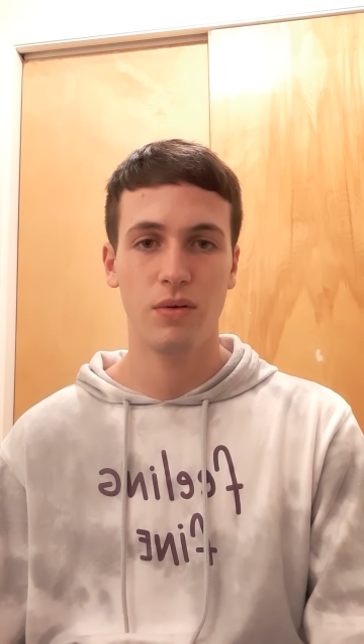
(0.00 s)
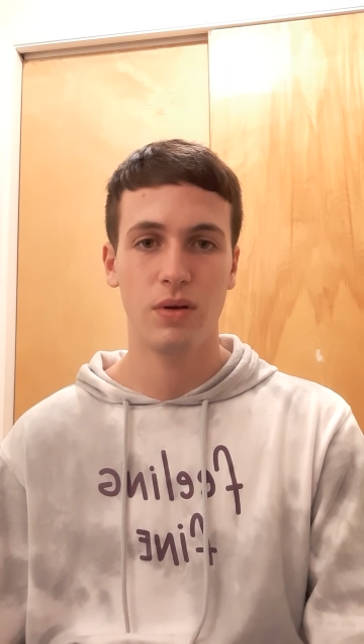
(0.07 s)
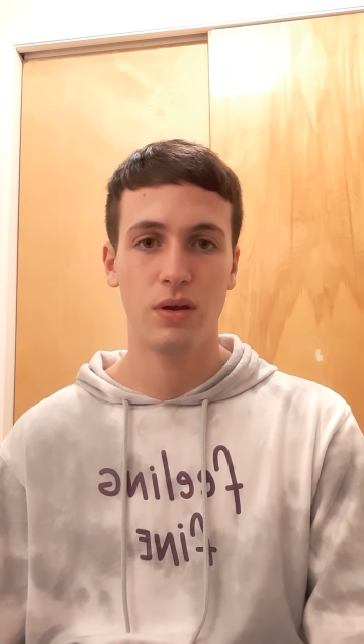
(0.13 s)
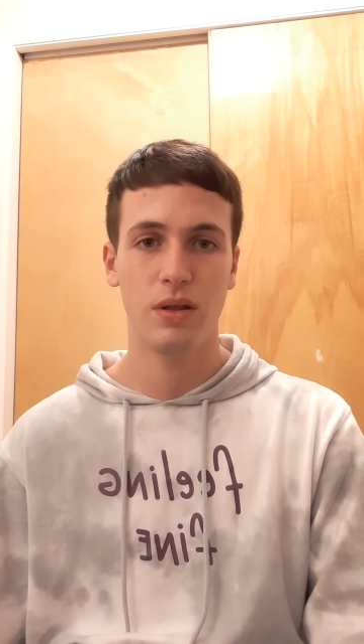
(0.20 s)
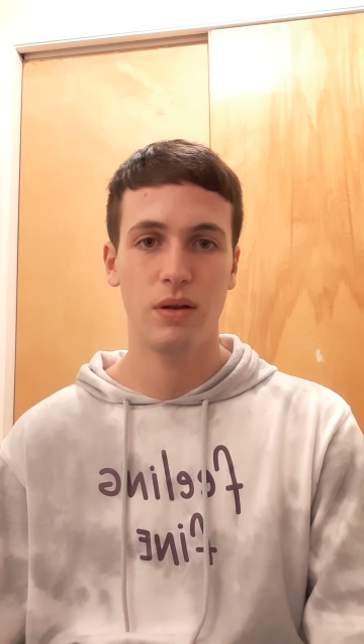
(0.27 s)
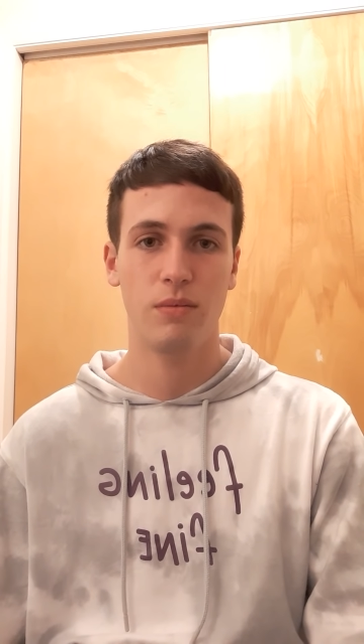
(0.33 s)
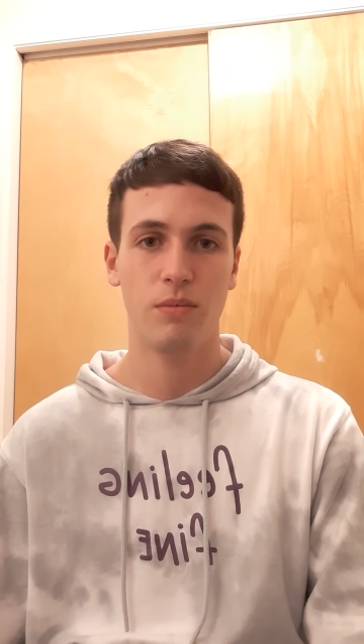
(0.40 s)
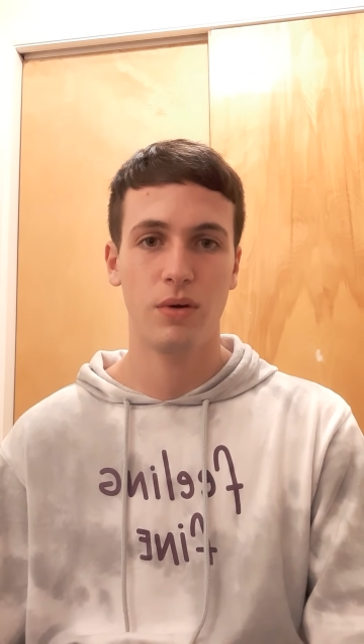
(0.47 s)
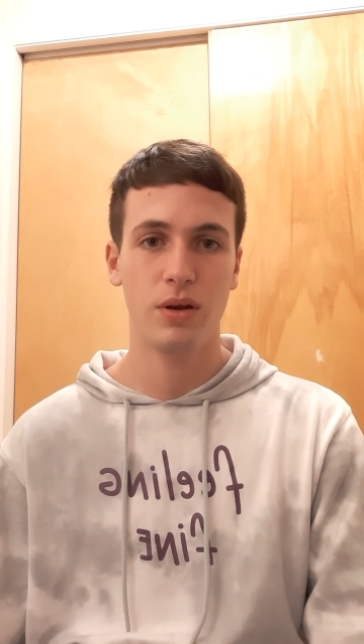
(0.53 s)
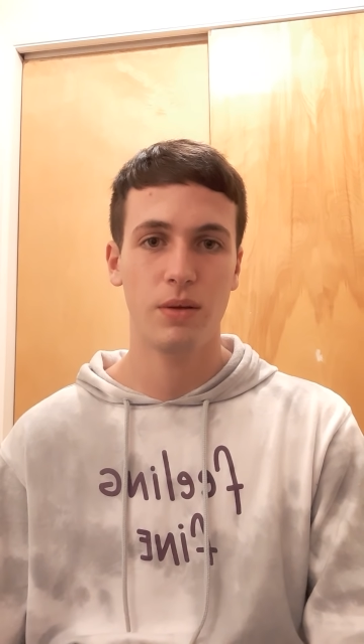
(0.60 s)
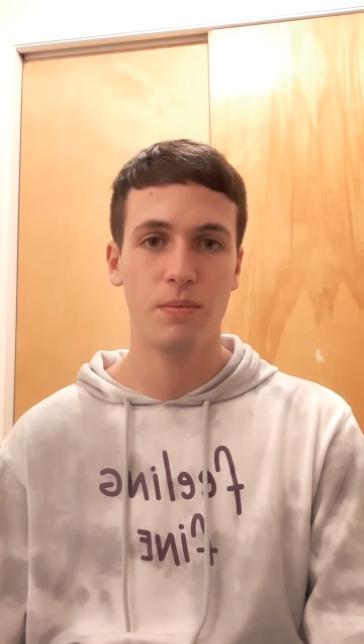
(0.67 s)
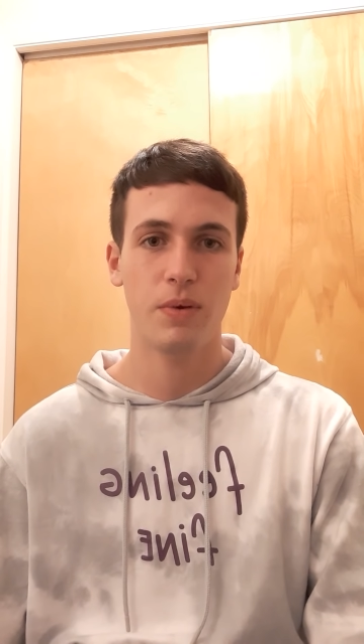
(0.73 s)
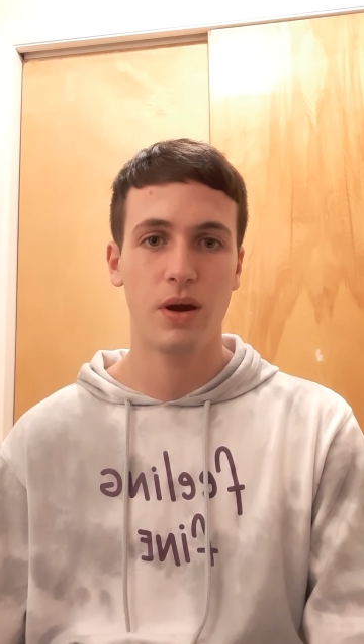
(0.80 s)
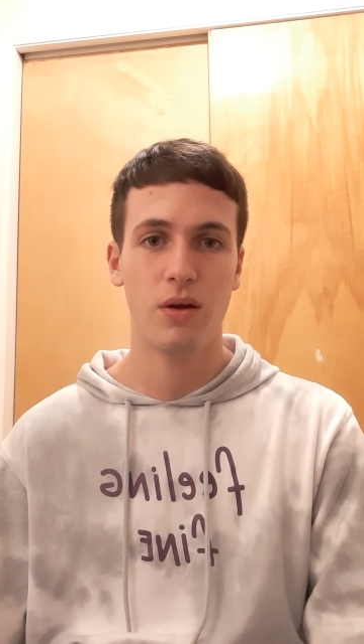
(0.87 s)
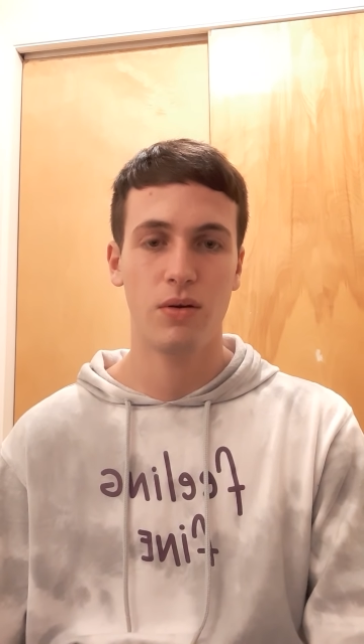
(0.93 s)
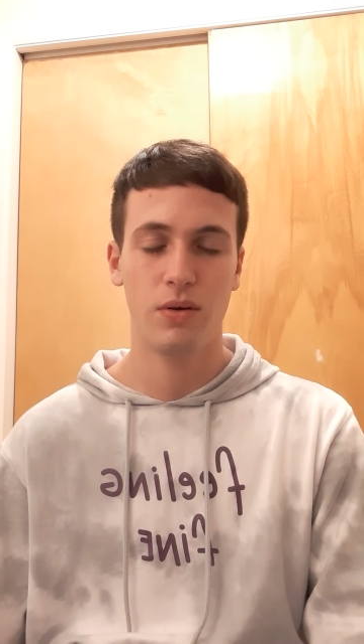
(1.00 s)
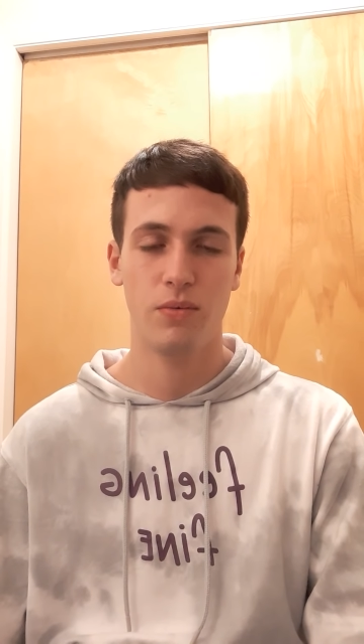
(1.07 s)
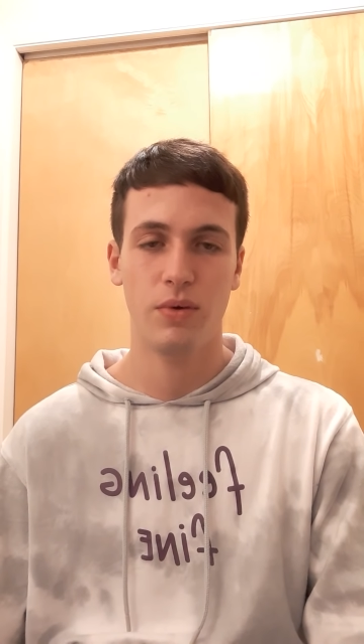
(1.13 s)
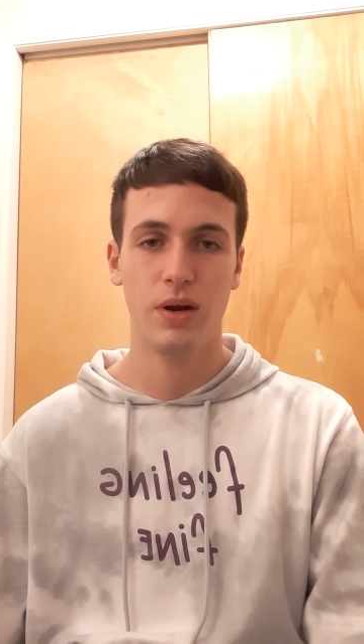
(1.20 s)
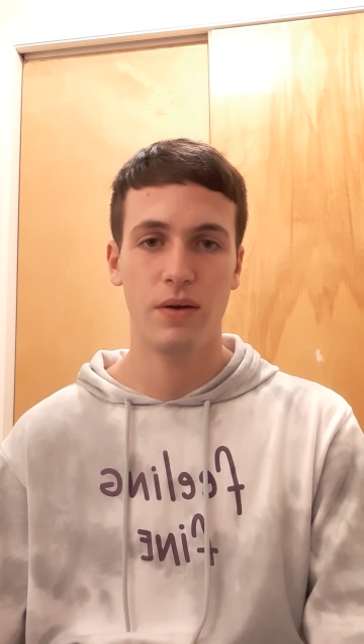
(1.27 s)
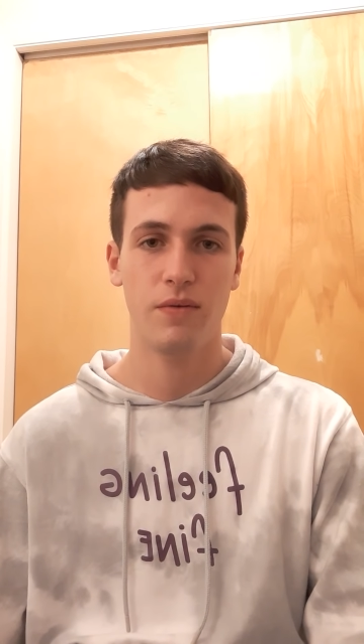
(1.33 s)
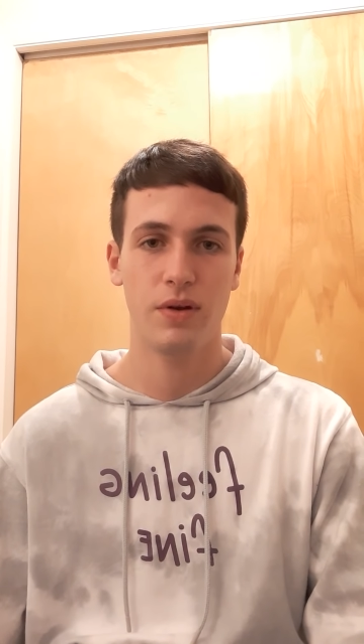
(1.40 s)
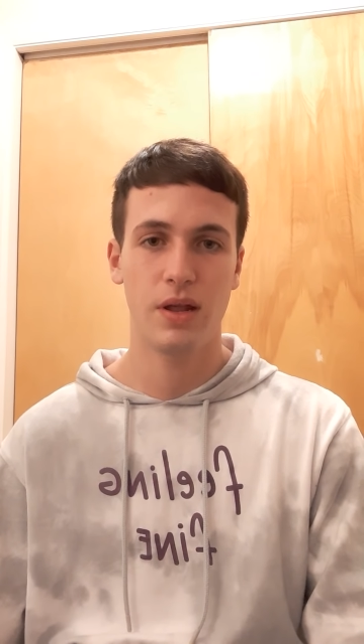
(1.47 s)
and money power, whatever.